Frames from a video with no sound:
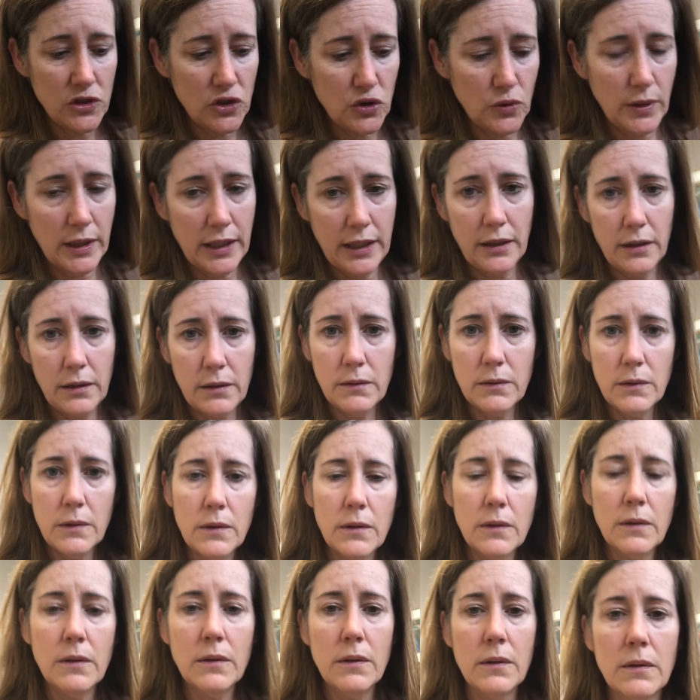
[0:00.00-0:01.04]
doing,
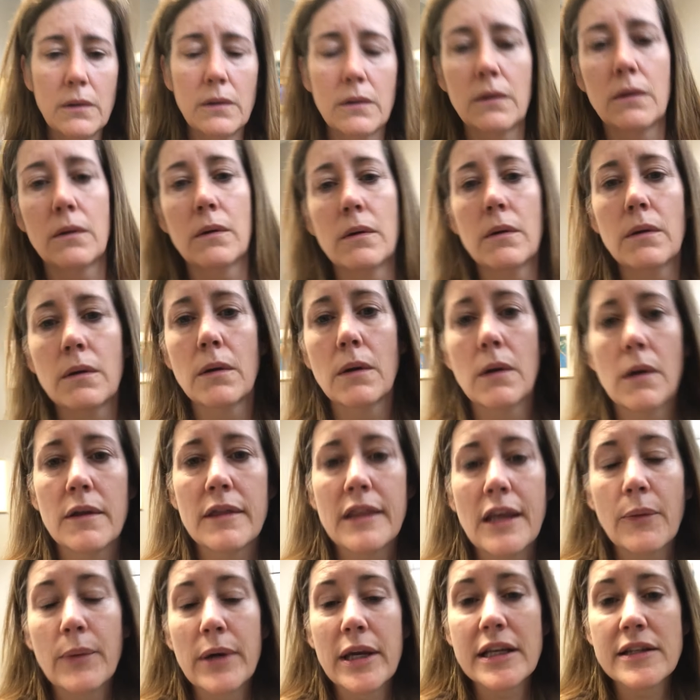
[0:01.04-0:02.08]

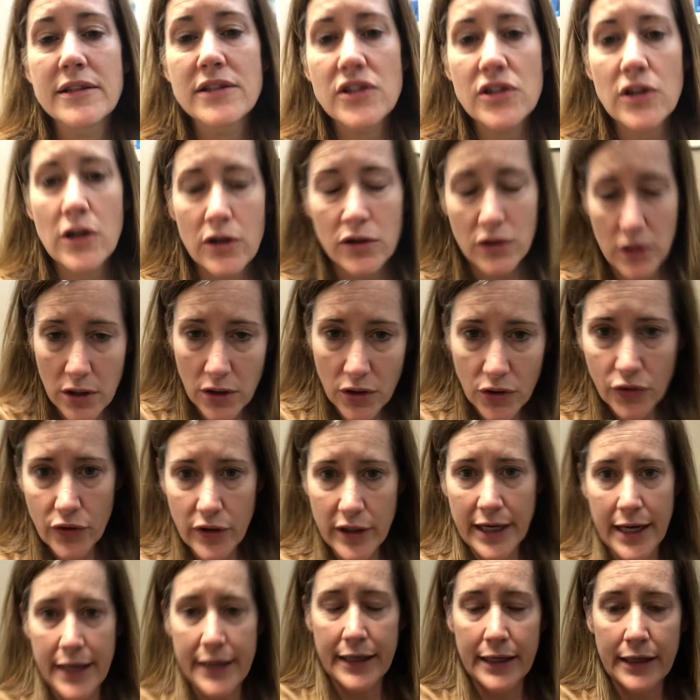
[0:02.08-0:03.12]
then we can start
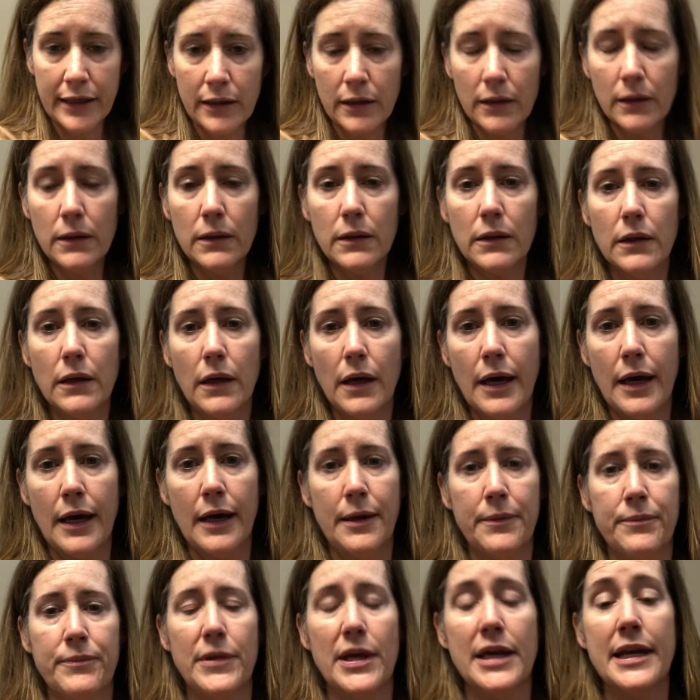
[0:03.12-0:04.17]
creating
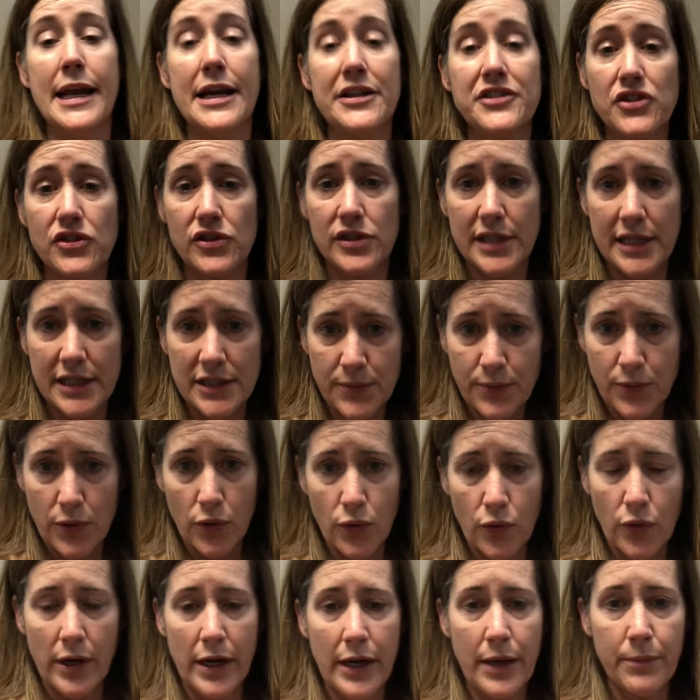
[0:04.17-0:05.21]
an exercise
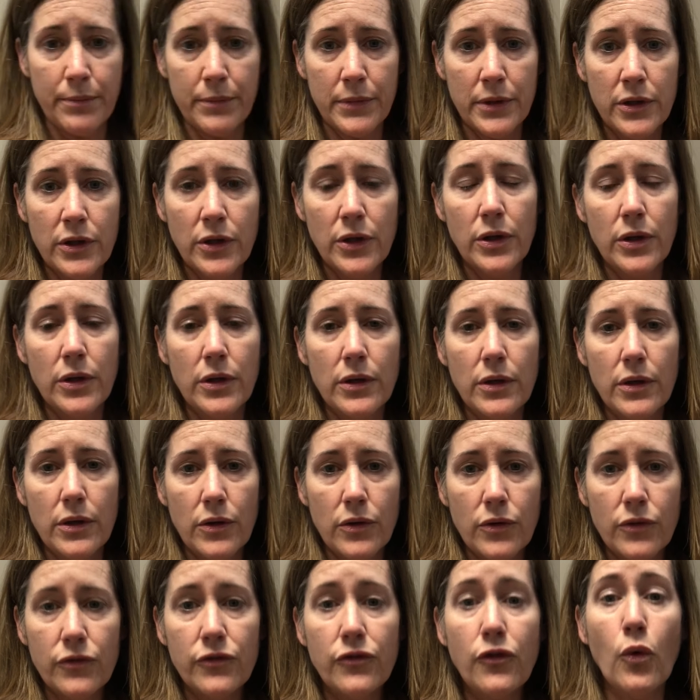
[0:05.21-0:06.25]
program
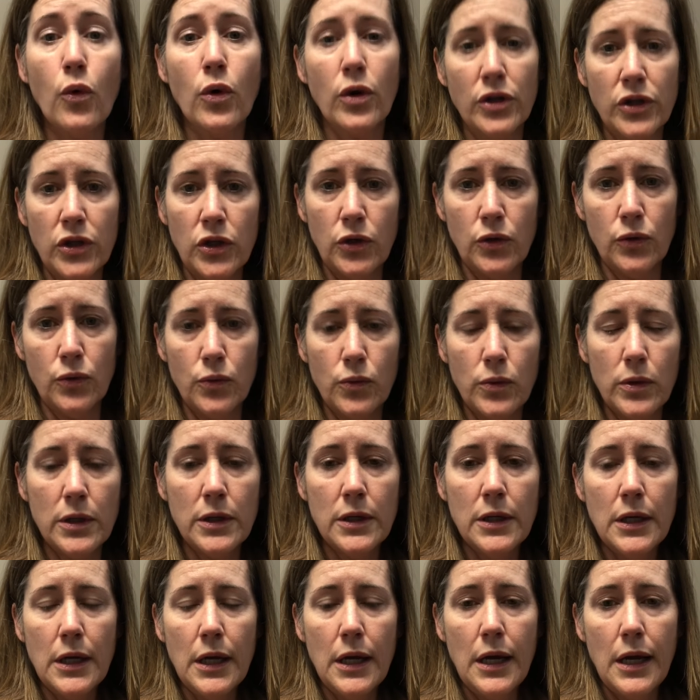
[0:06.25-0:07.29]
for you.
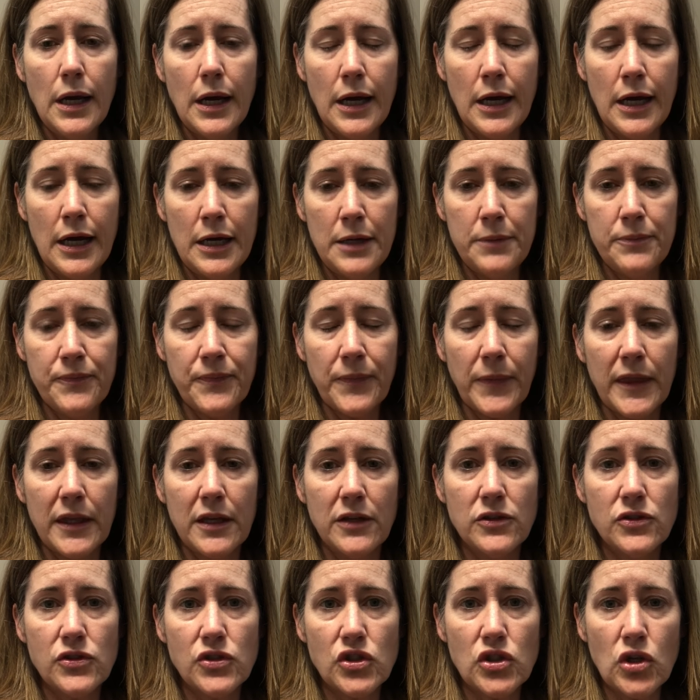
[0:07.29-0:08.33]

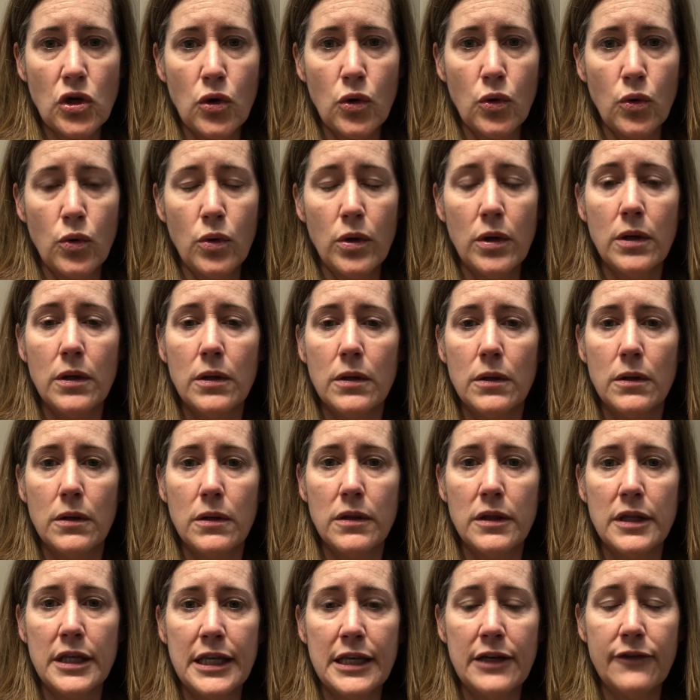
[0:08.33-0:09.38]
So
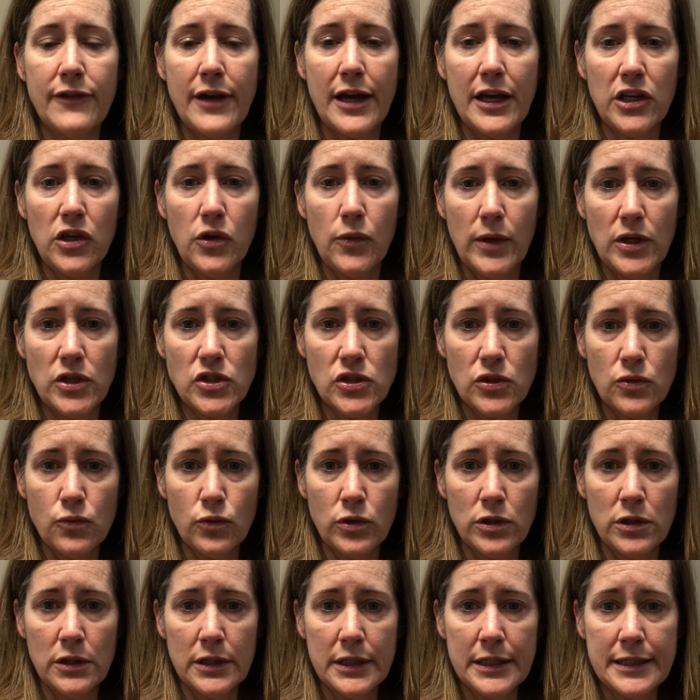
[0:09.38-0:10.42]
the evaluation
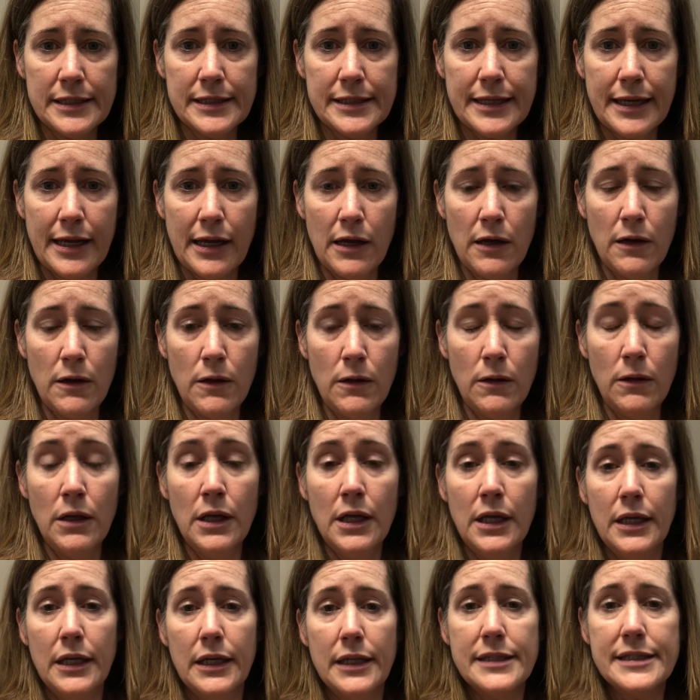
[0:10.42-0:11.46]
will entail
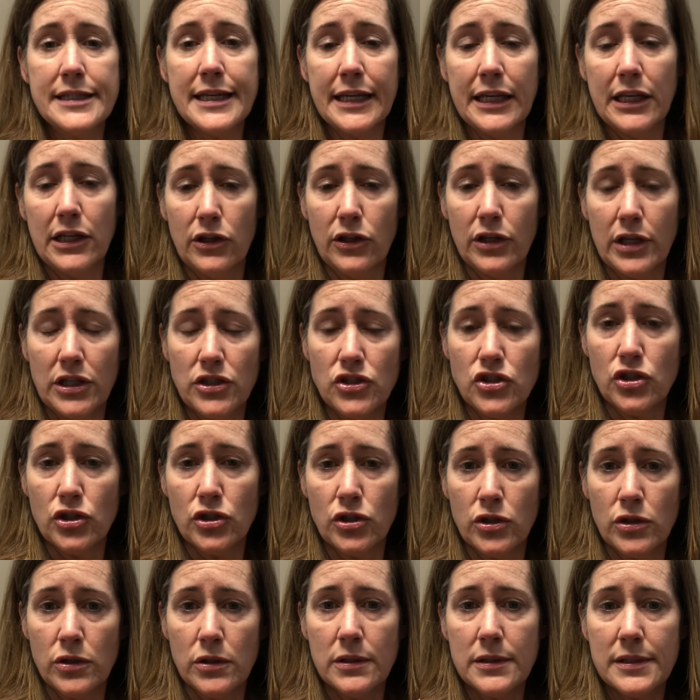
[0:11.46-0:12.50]
taking a look at
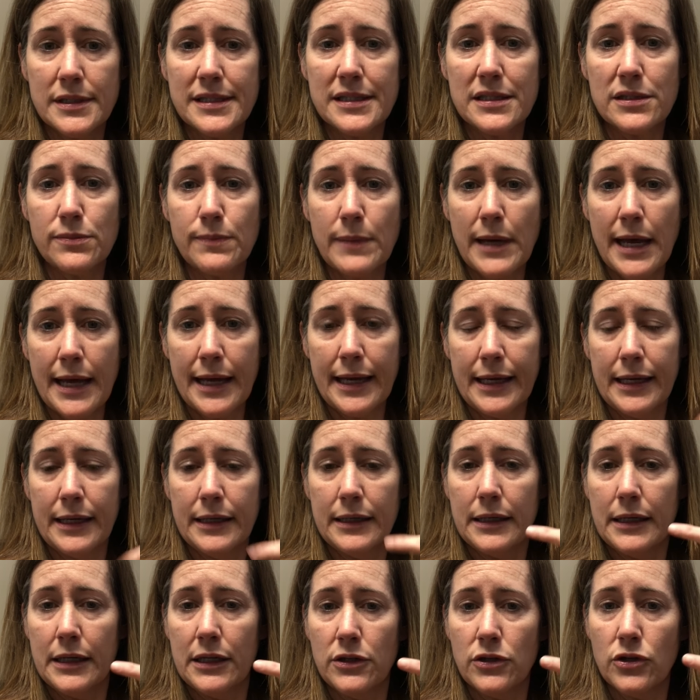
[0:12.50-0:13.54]
your
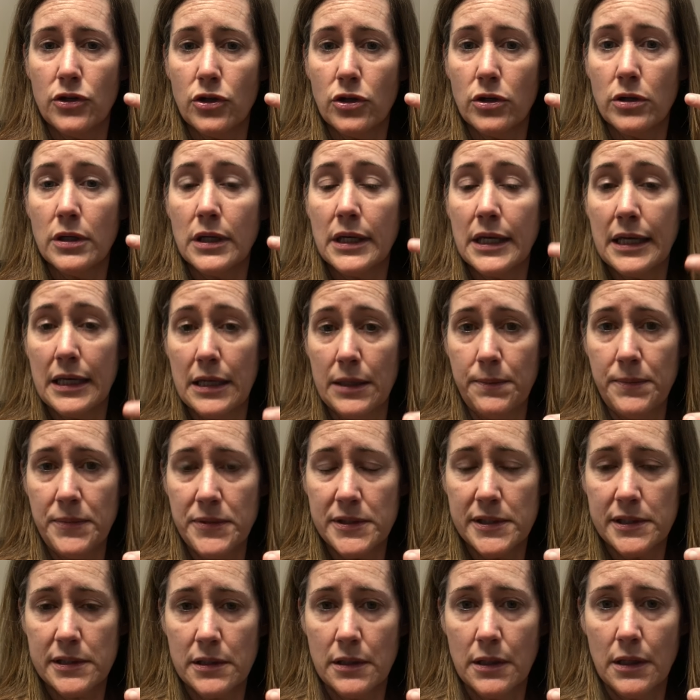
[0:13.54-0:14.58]
spine and your
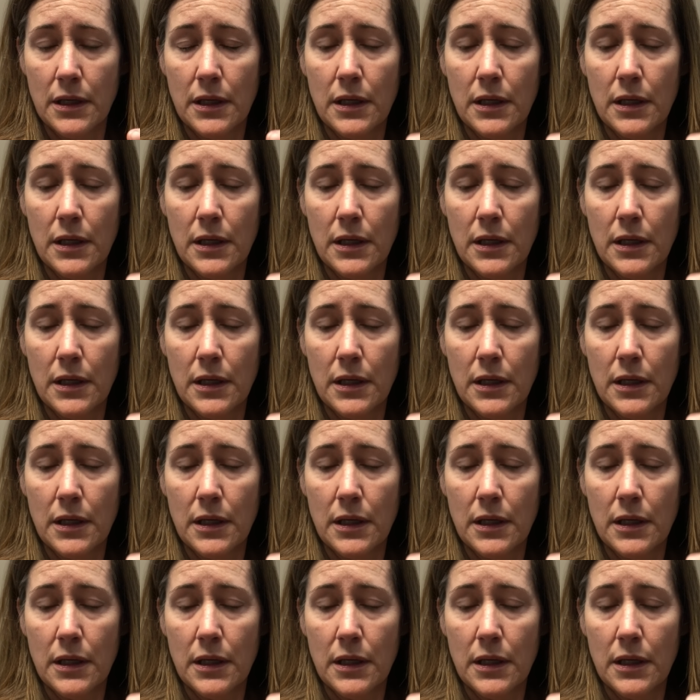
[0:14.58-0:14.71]
hips,